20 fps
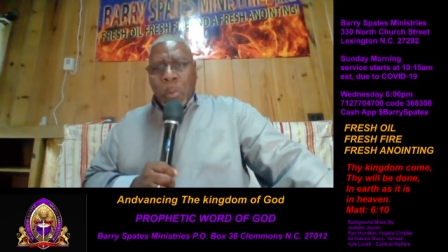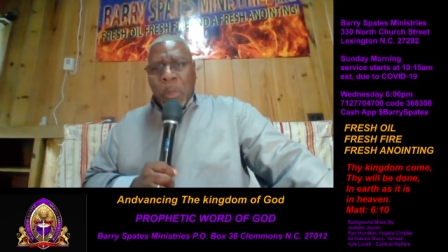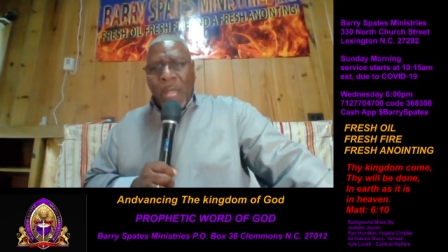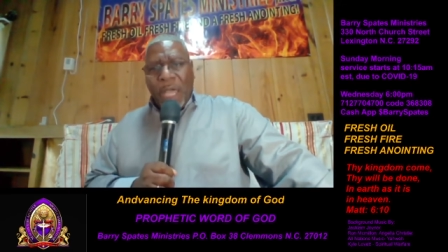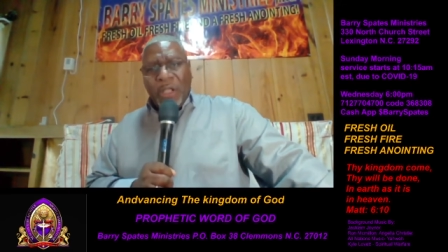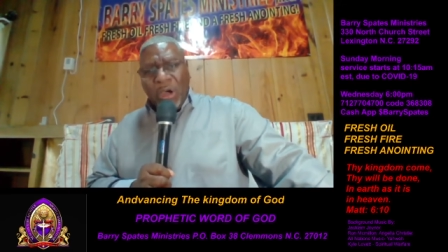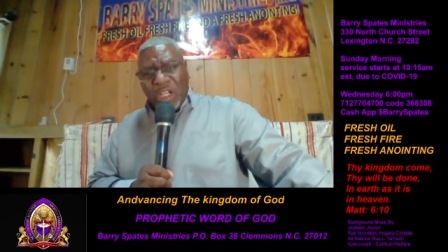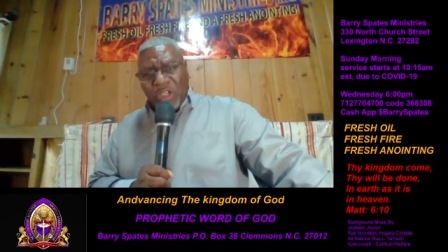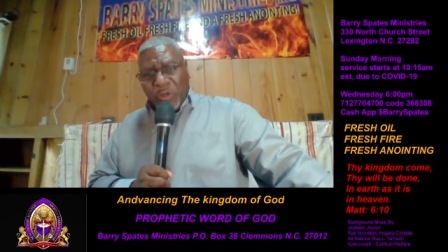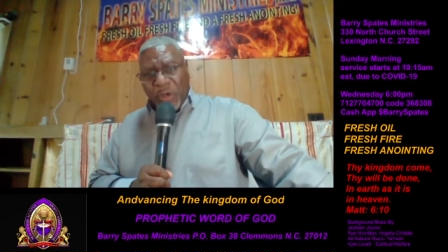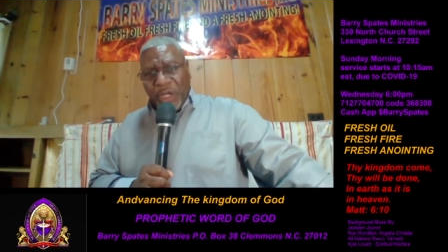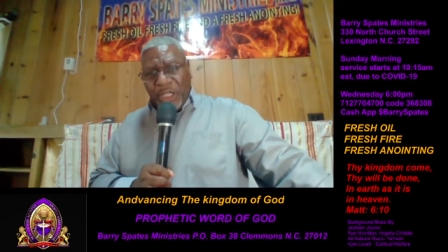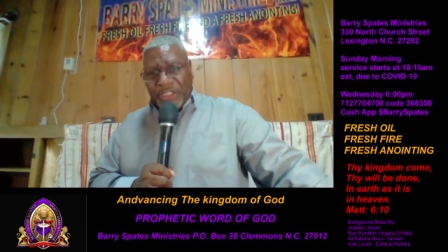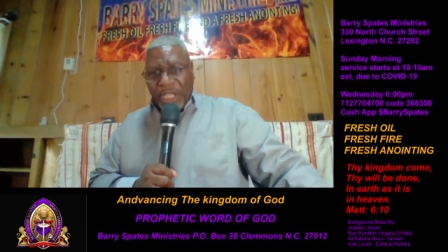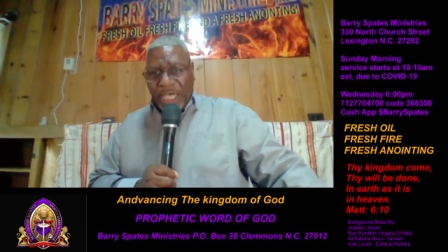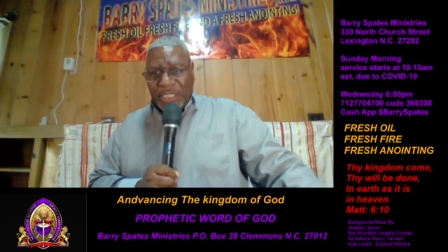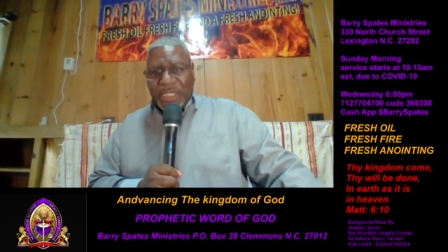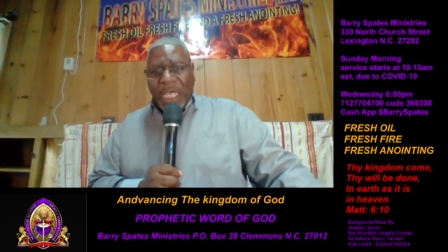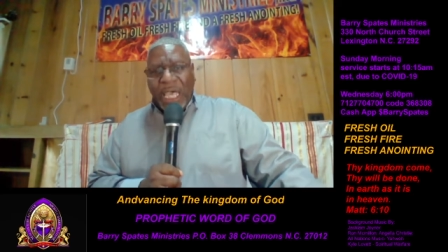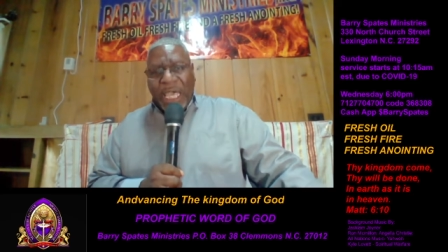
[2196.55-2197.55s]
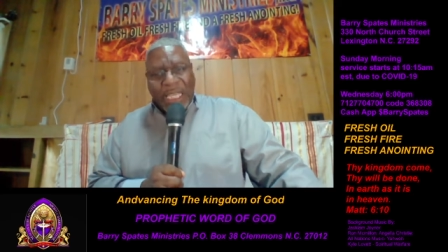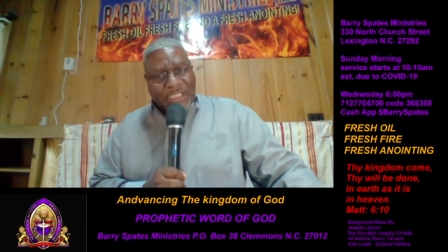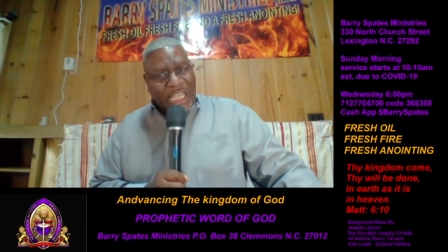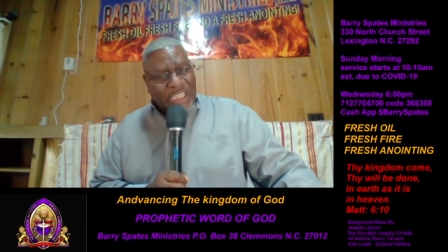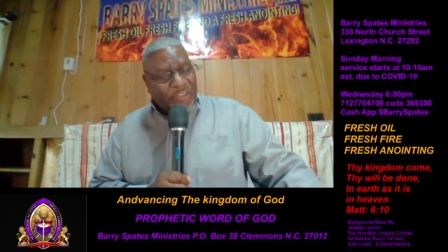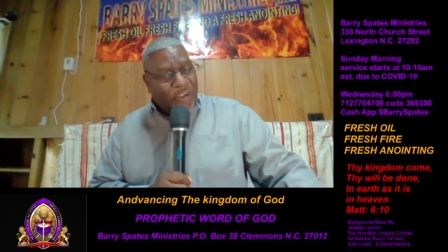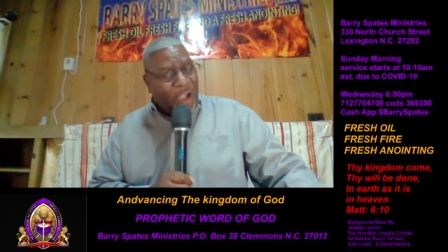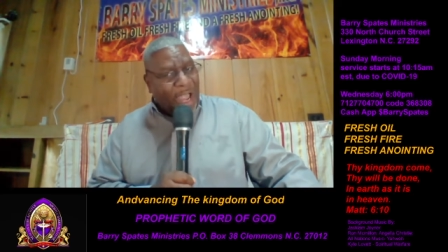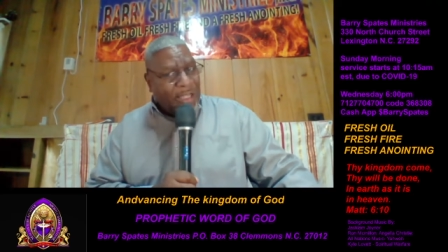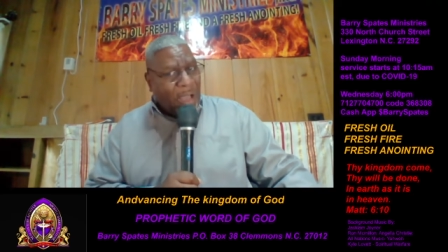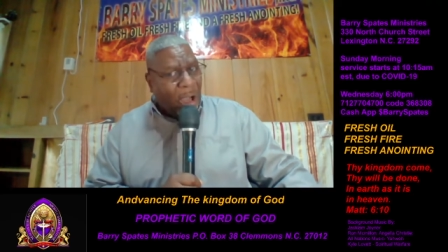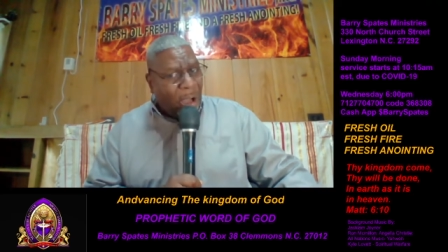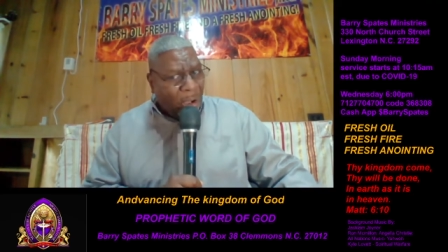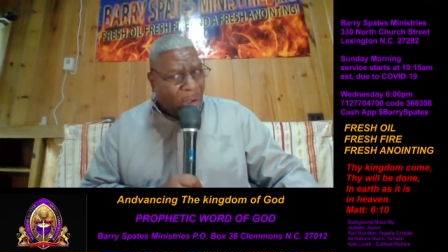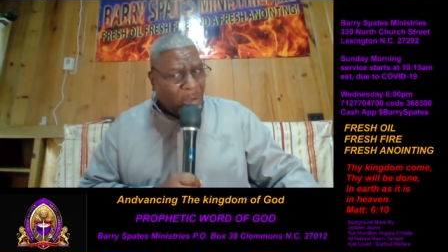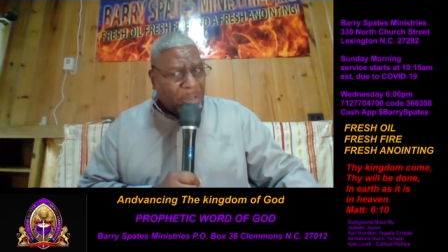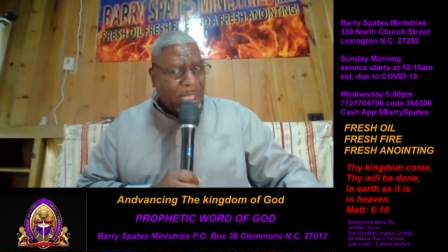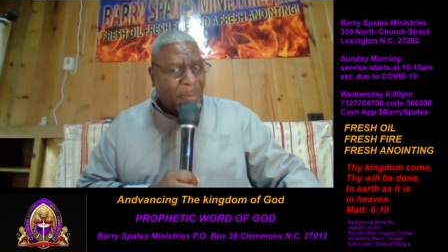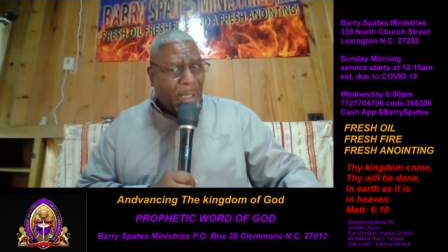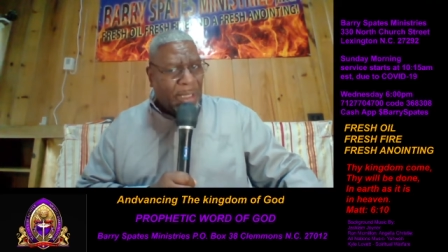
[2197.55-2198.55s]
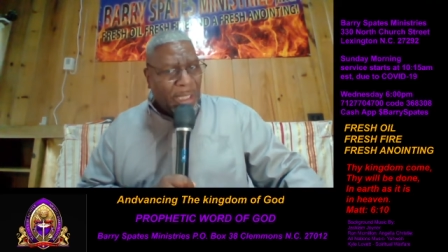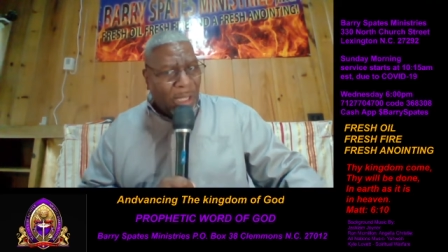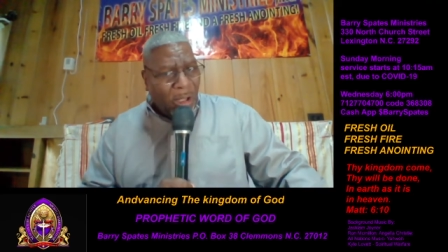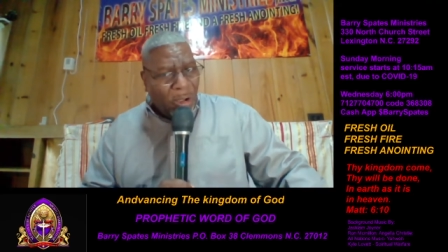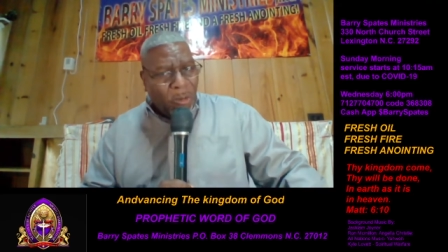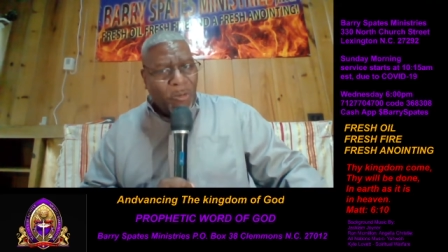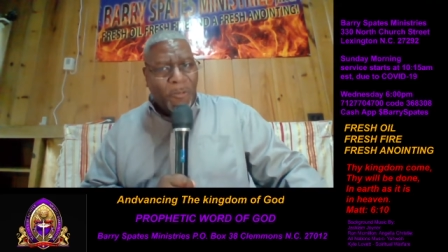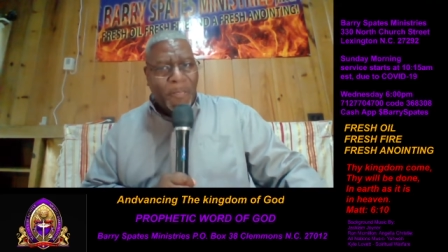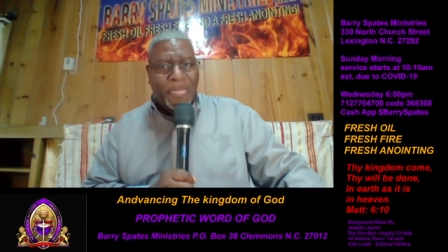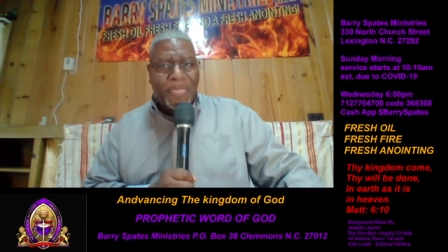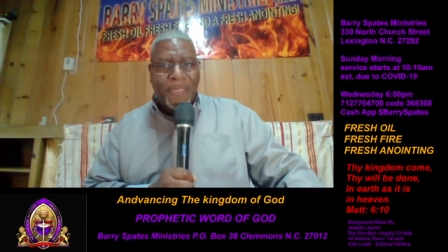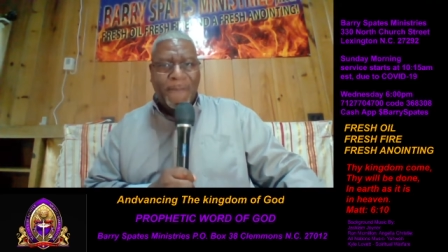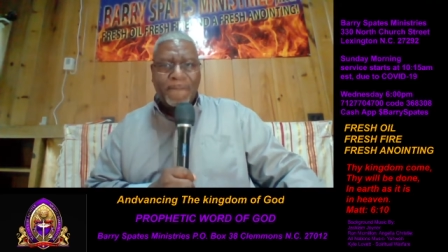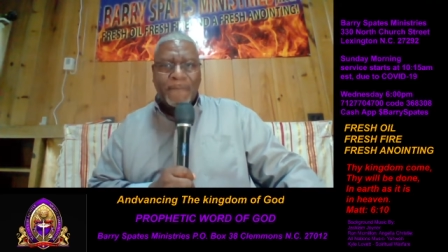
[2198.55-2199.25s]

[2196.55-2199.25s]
Now notice what he says. He says, so I called him alone.